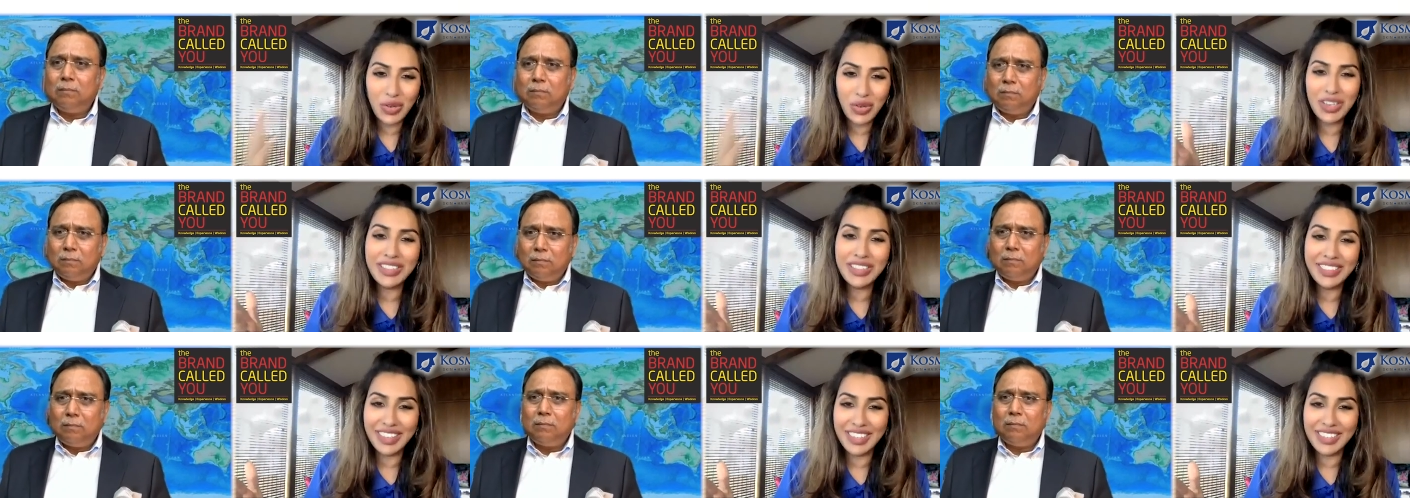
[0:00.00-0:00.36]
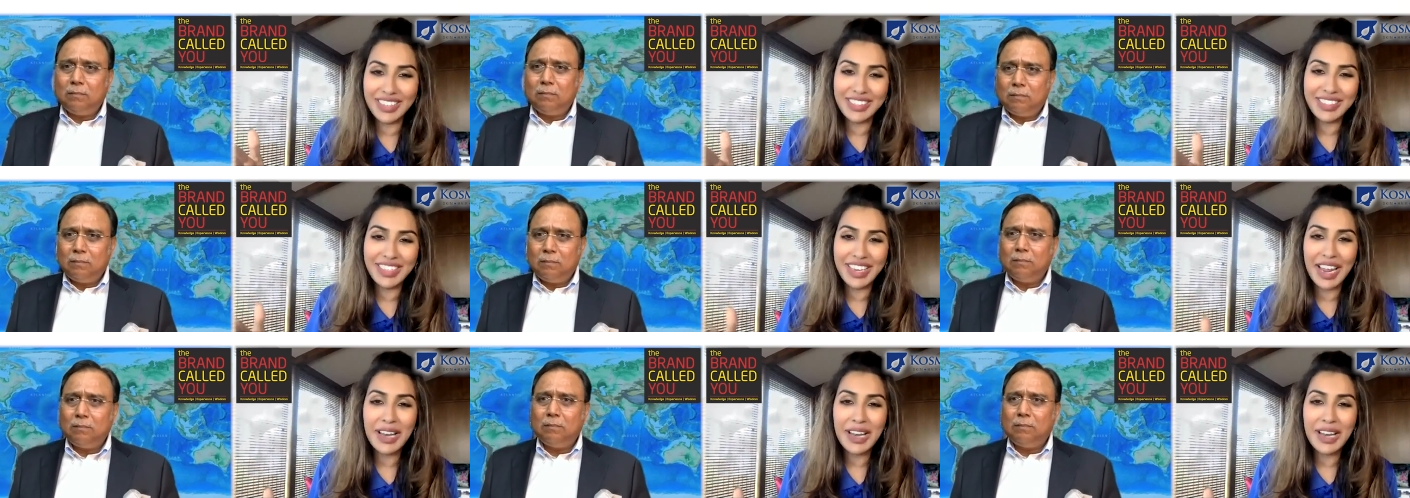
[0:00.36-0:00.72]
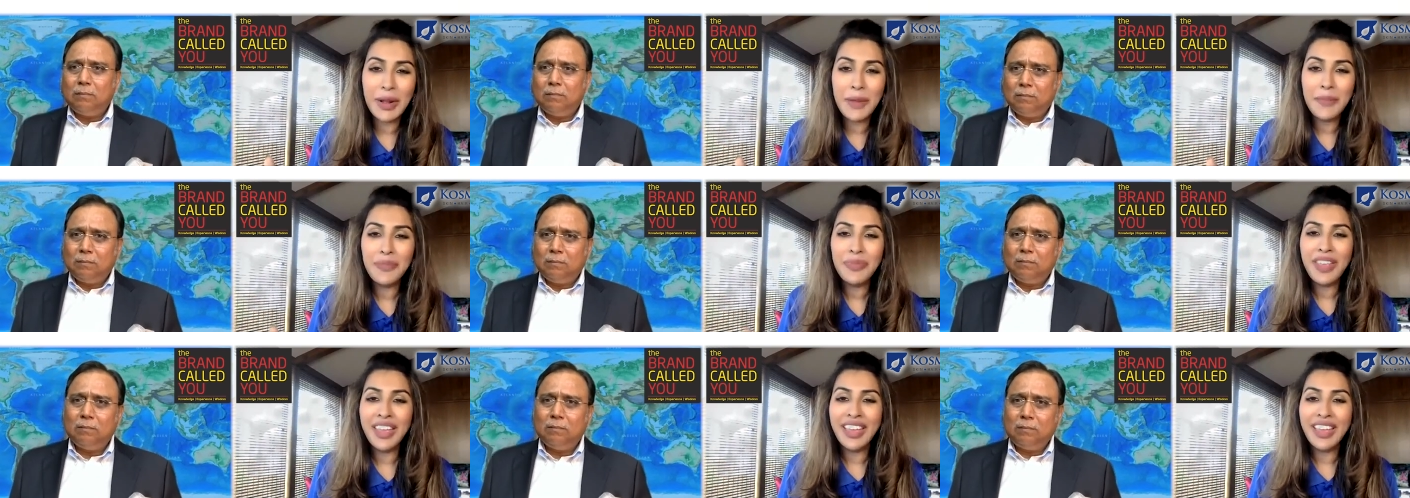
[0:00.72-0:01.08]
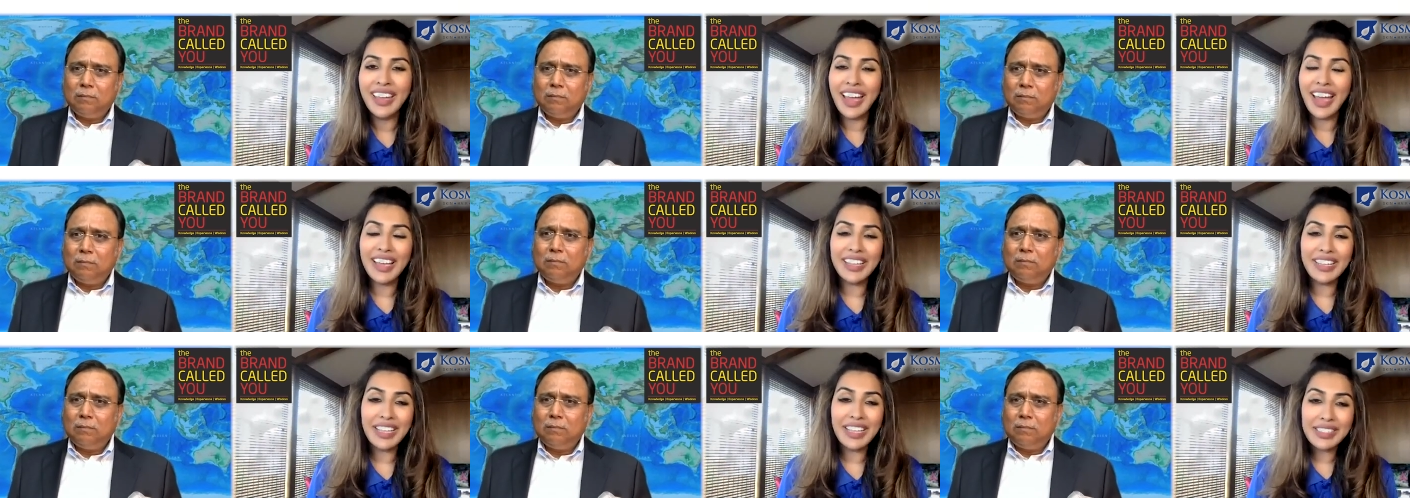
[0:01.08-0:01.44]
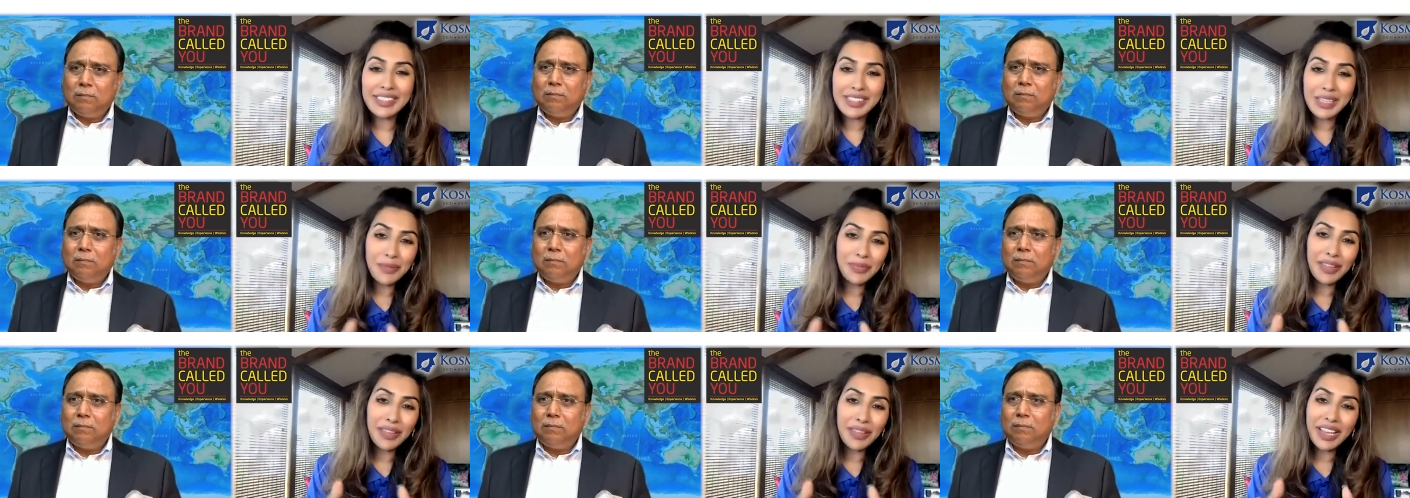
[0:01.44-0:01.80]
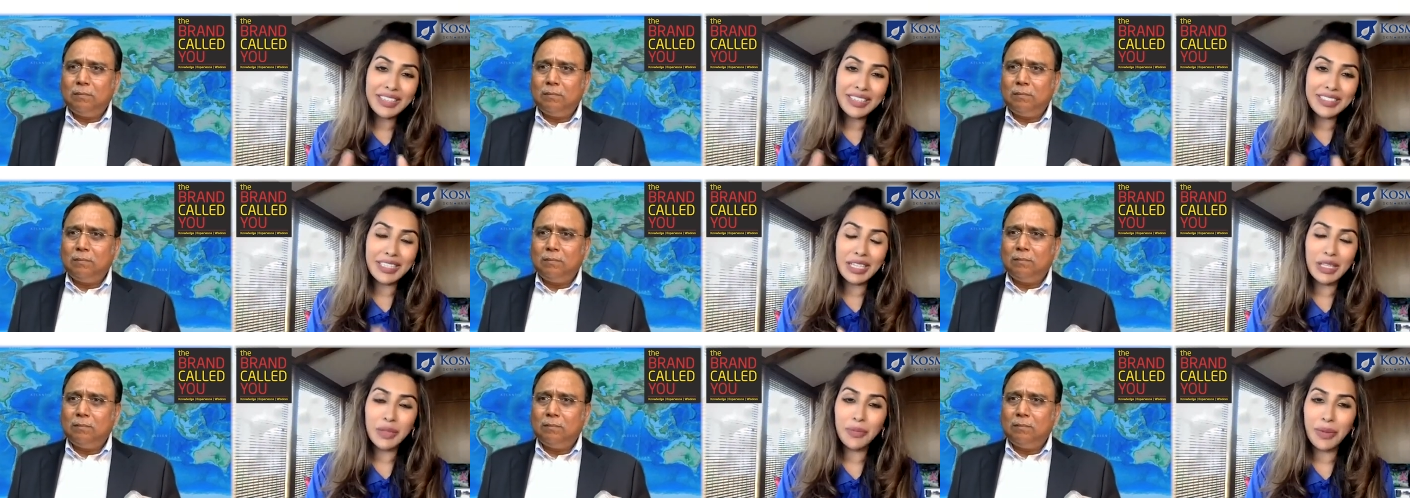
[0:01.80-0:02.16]
Speaker 1: treat this, right? And that's something I
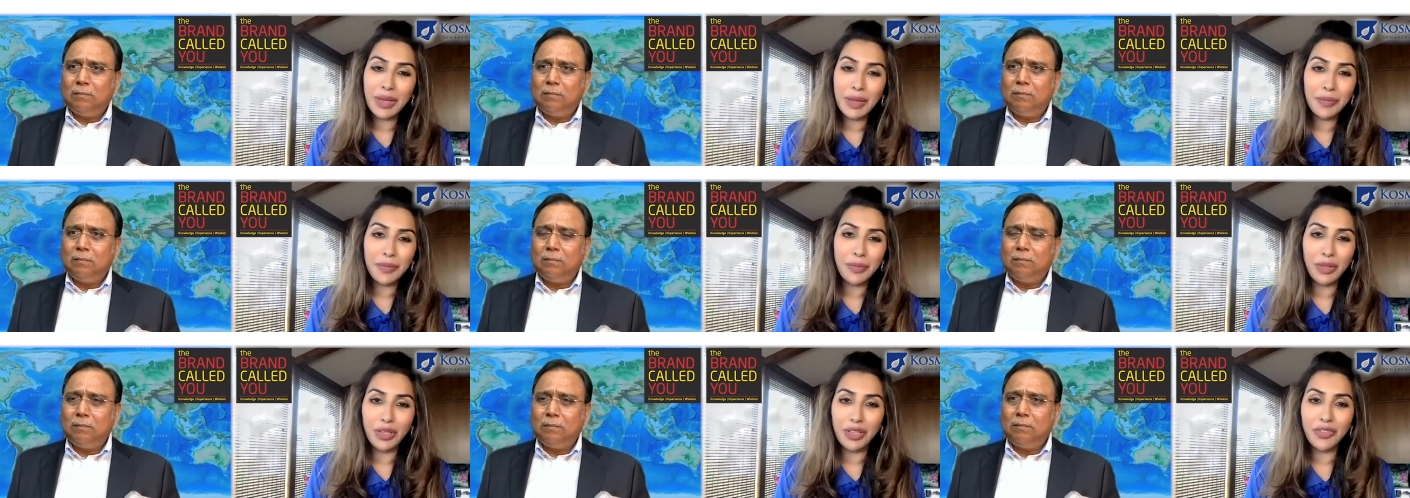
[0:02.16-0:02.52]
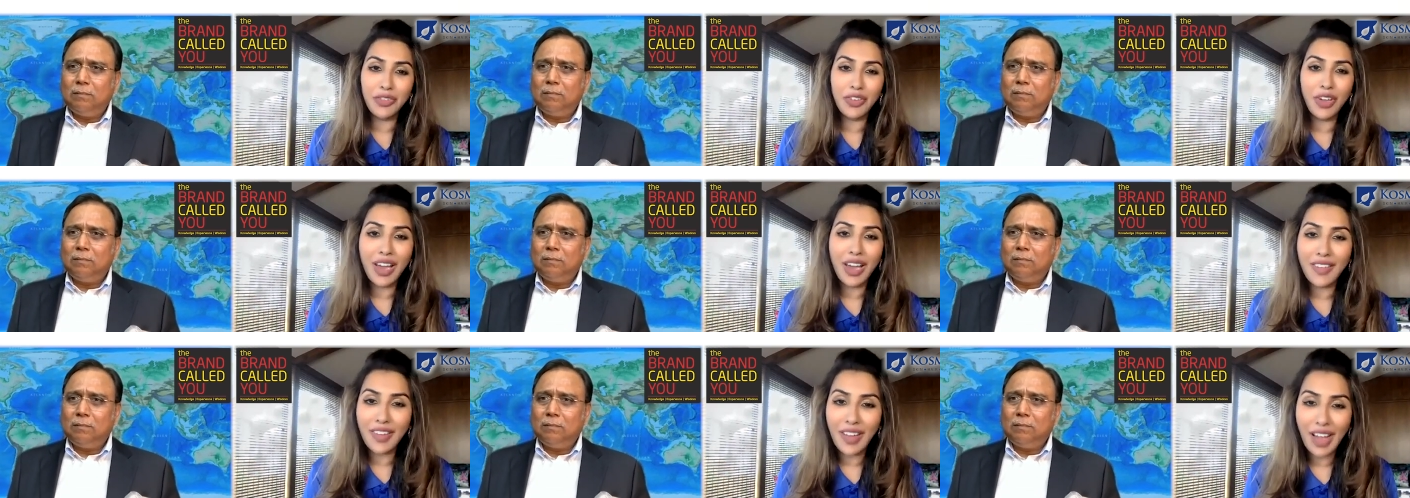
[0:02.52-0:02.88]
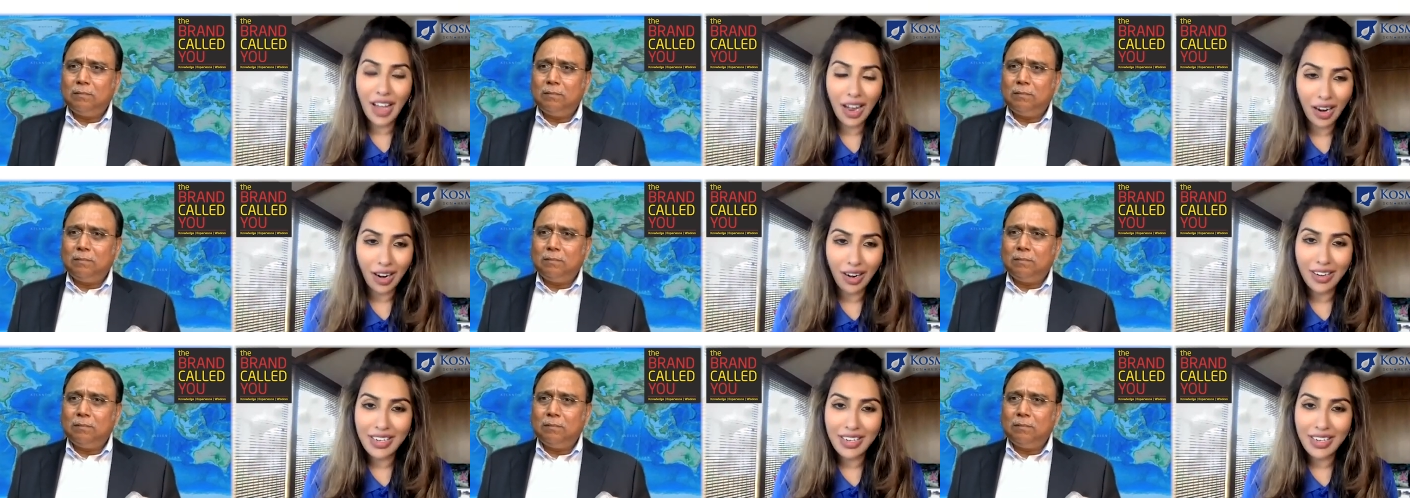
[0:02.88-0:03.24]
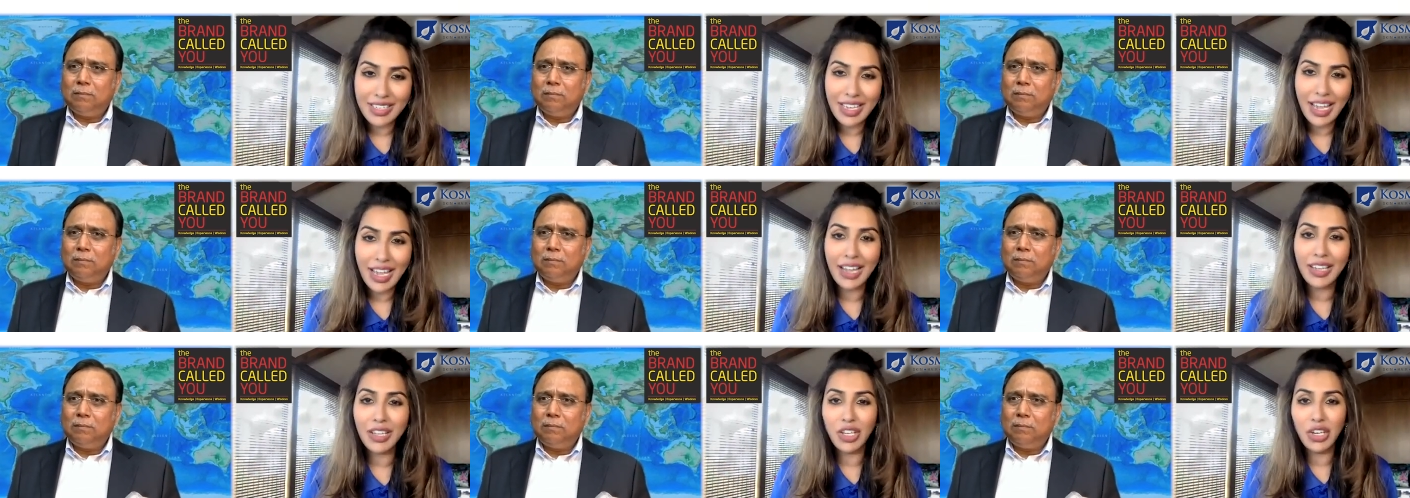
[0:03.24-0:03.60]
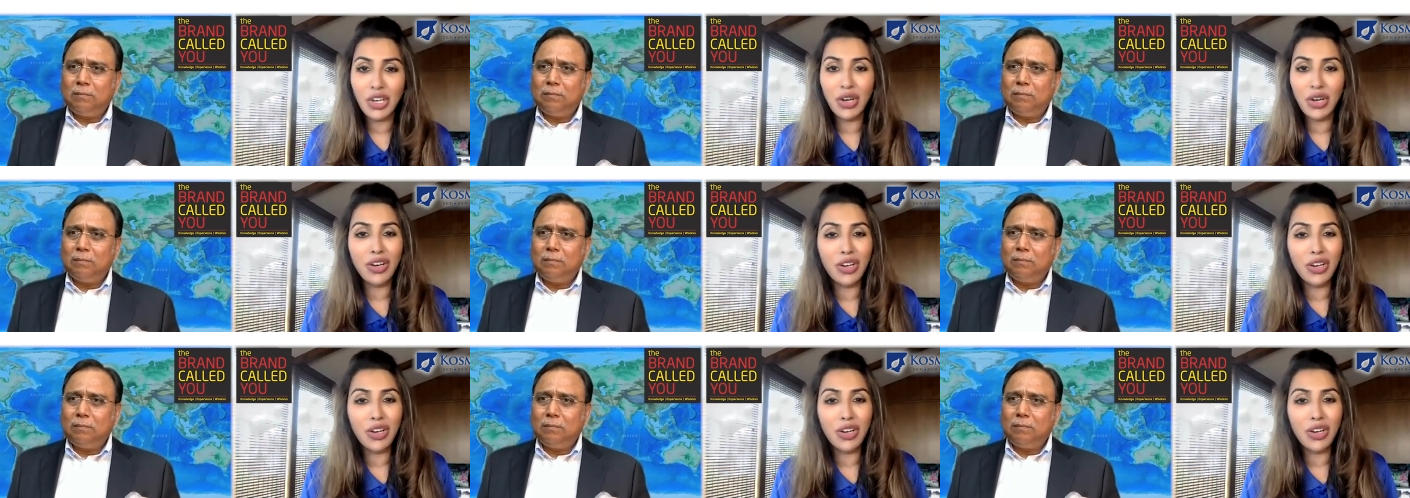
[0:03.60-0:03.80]
tell people. If you had a heart attack, you're